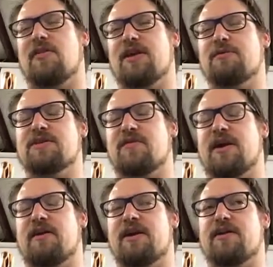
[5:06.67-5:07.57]
I think it was
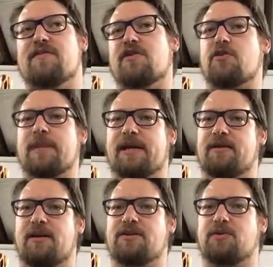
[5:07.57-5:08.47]
very
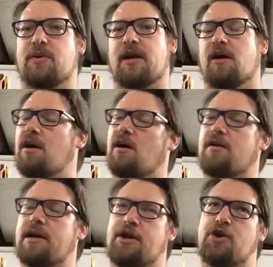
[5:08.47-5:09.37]
confirming onto what I
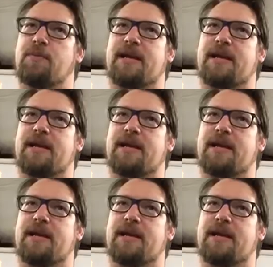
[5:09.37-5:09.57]
already knew,